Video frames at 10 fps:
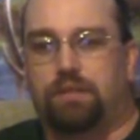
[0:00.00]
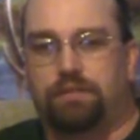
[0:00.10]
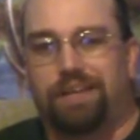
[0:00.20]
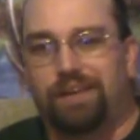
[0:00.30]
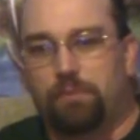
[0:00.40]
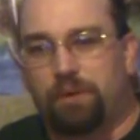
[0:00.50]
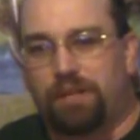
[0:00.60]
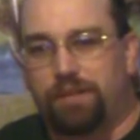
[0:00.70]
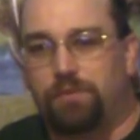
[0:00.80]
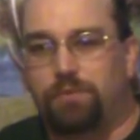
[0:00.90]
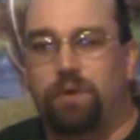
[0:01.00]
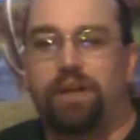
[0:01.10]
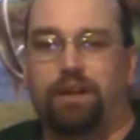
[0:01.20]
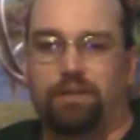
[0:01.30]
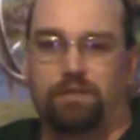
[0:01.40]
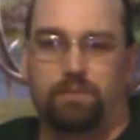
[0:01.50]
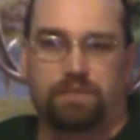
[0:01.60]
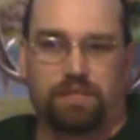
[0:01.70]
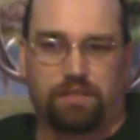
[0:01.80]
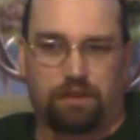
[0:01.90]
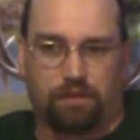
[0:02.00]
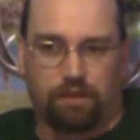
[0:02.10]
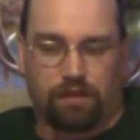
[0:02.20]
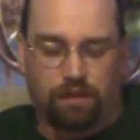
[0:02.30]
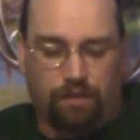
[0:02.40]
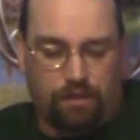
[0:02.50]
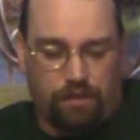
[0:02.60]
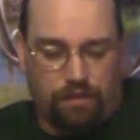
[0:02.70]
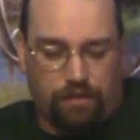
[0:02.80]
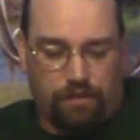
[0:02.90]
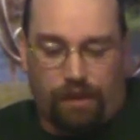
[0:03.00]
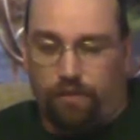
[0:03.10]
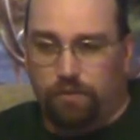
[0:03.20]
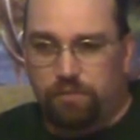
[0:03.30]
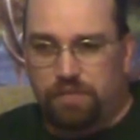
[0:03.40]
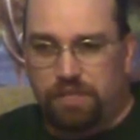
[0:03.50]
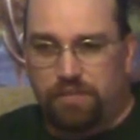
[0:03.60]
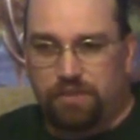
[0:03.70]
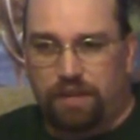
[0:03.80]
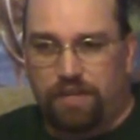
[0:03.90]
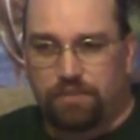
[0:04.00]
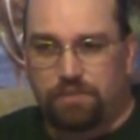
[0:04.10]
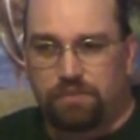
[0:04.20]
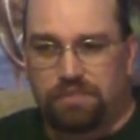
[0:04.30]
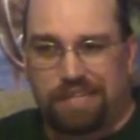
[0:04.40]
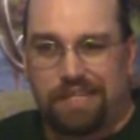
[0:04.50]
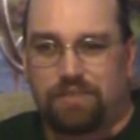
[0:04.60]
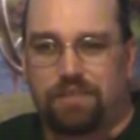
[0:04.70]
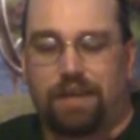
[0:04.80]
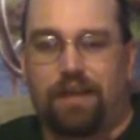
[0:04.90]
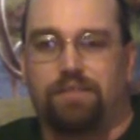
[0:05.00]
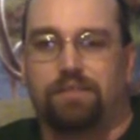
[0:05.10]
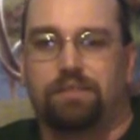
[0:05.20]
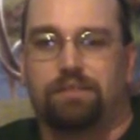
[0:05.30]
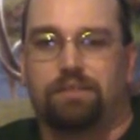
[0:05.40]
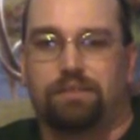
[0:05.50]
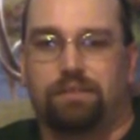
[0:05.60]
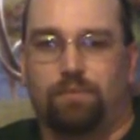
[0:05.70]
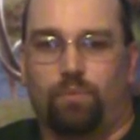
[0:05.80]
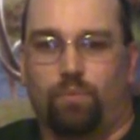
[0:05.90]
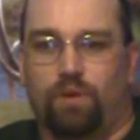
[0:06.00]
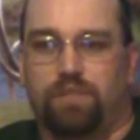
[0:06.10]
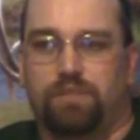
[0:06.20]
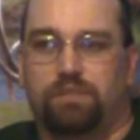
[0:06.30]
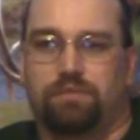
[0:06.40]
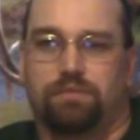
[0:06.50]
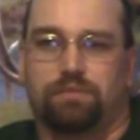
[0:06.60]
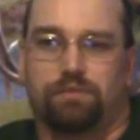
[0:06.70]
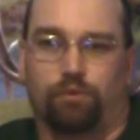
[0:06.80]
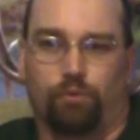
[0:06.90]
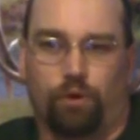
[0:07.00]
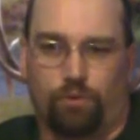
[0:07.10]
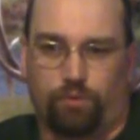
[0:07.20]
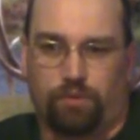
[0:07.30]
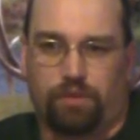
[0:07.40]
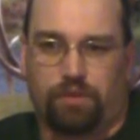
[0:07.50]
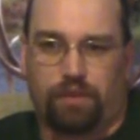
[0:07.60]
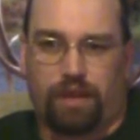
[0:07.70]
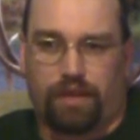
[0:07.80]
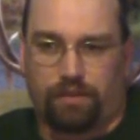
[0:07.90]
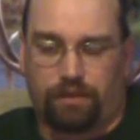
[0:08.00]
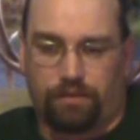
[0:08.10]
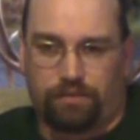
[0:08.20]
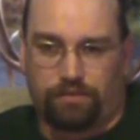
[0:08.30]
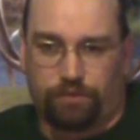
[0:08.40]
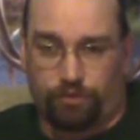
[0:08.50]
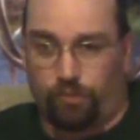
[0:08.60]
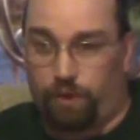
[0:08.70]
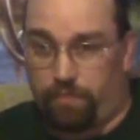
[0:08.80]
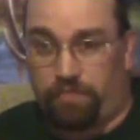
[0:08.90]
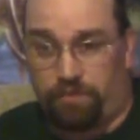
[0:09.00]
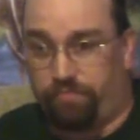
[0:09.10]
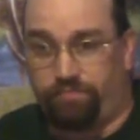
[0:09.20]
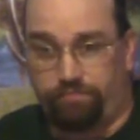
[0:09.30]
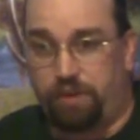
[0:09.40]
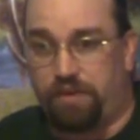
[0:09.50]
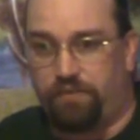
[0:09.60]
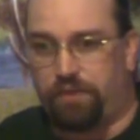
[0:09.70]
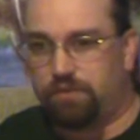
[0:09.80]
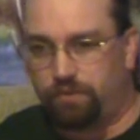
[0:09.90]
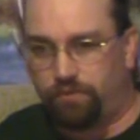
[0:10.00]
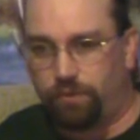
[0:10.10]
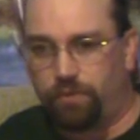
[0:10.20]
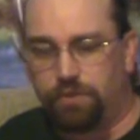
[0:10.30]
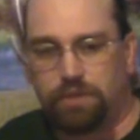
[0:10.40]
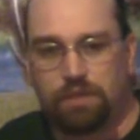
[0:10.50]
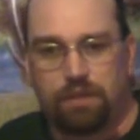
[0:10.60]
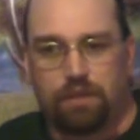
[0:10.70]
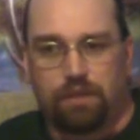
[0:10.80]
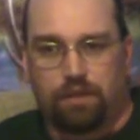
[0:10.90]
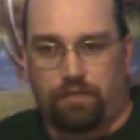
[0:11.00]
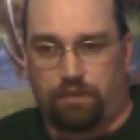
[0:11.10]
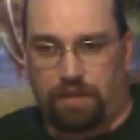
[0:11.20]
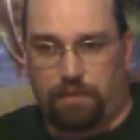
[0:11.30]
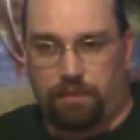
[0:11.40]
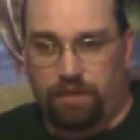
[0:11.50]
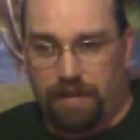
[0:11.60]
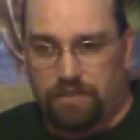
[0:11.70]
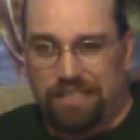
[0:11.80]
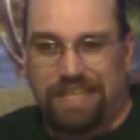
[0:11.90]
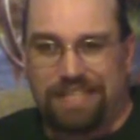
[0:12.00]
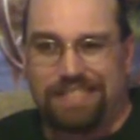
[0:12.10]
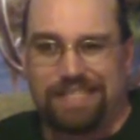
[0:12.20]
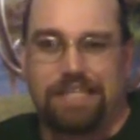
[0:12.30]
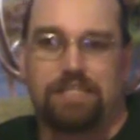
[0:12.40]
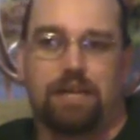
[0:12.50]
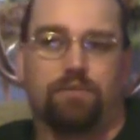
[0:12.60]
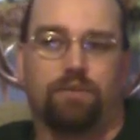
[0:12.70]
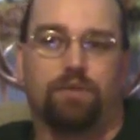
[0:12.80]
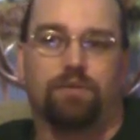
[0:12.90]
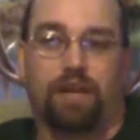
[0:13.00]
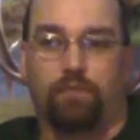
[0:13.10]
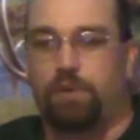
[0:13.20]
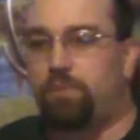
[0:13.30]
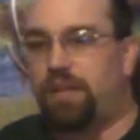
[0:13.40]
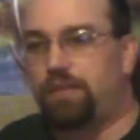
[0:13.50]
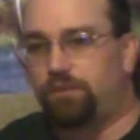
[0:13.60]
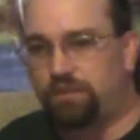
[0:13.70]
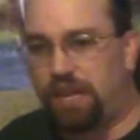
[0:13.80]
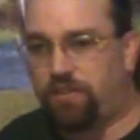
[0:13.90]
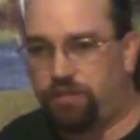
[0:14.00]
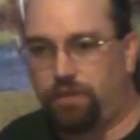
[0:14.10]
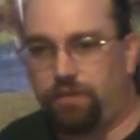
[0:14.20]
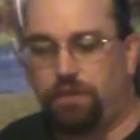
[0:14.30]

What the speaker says: Not everybody knows what heirloom seeds are. Heirloom seeds are actual seeds that, once grown and you reap the benefits or the fruits of the labor, you can actually take the seeds out of those and replant those next year.